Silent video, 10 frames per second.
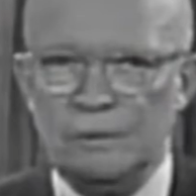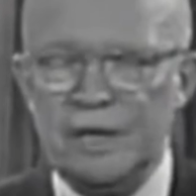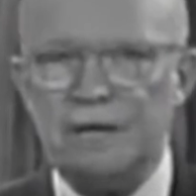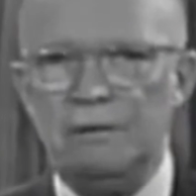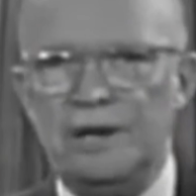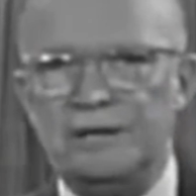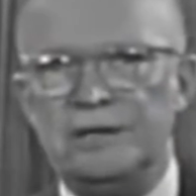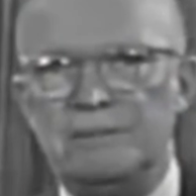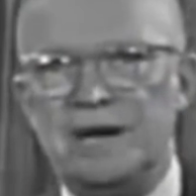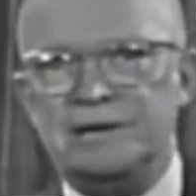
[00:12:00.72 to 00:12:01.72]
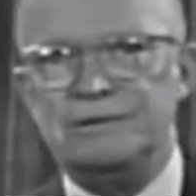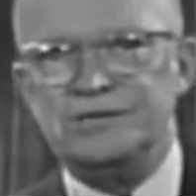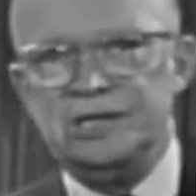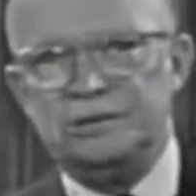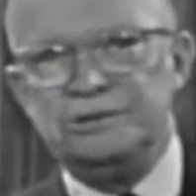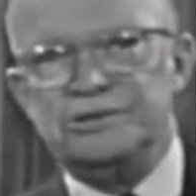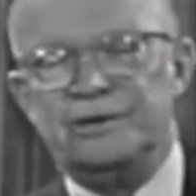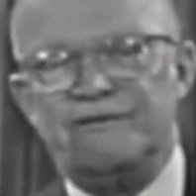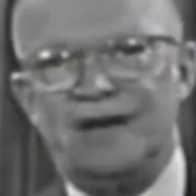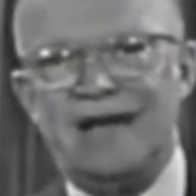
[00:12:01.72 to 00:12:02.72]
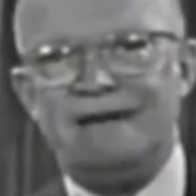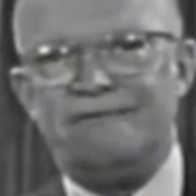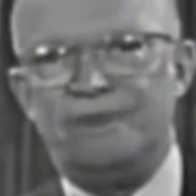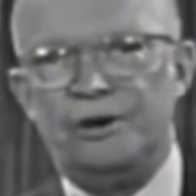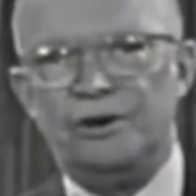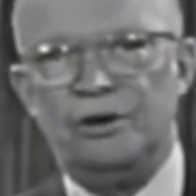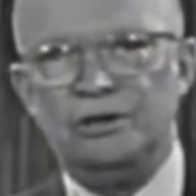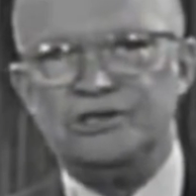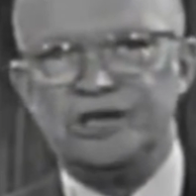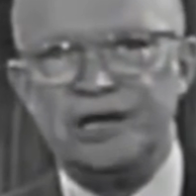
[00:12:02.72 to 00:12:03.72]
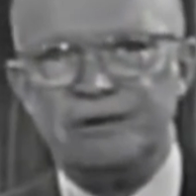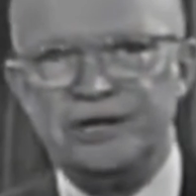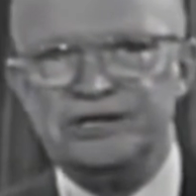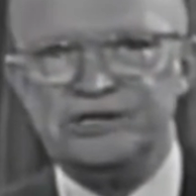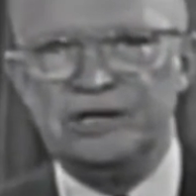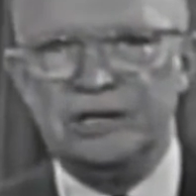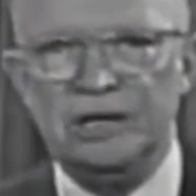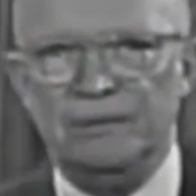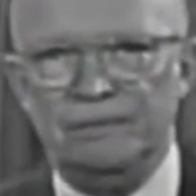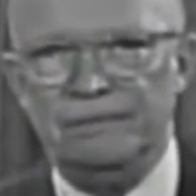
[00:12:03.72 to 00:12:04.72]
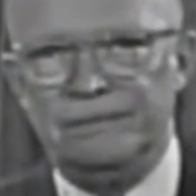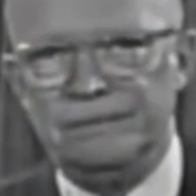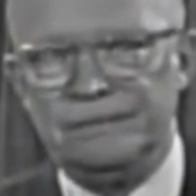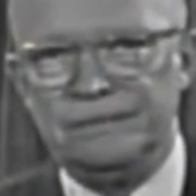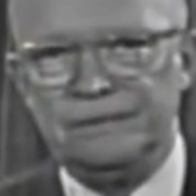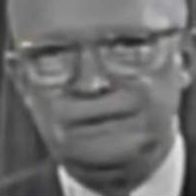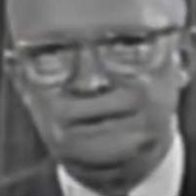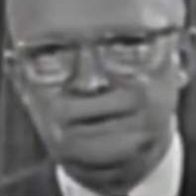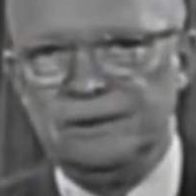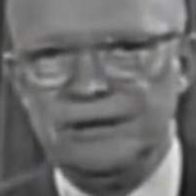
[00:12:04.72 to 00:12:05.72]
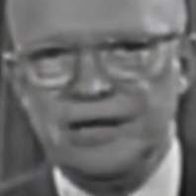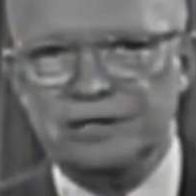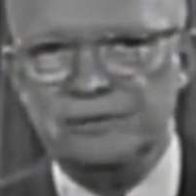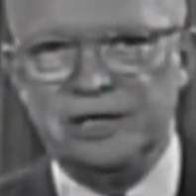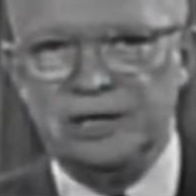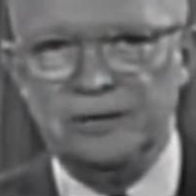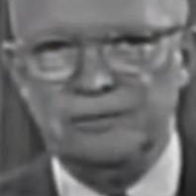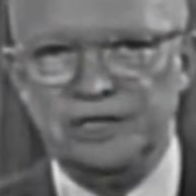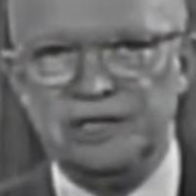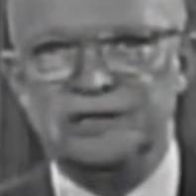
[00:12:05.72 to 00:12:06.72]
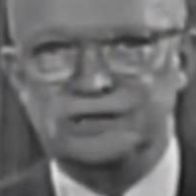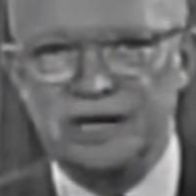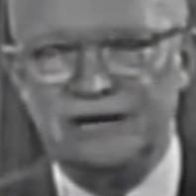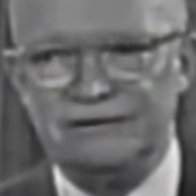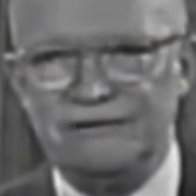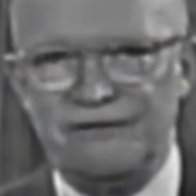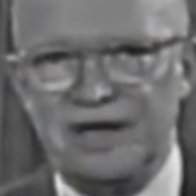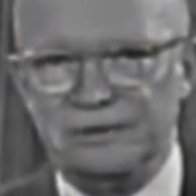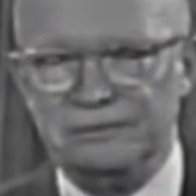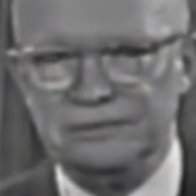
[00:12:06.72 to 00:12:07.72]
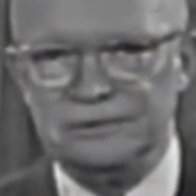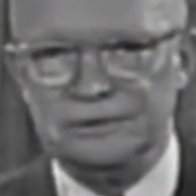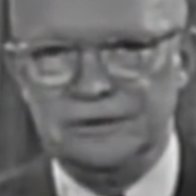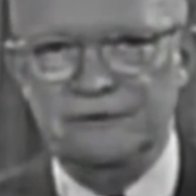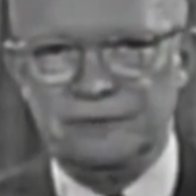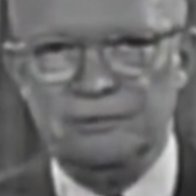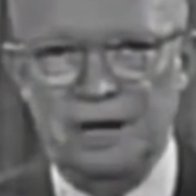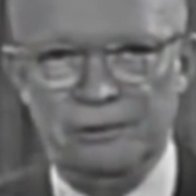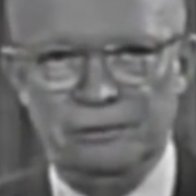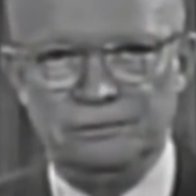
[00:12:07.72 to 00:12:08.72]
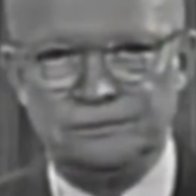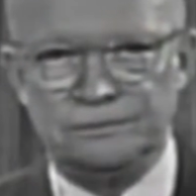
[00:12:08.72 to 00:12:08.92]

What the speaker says: We want democracy to survive for all generations to come, not to become the insolvent phantom of tomorrow.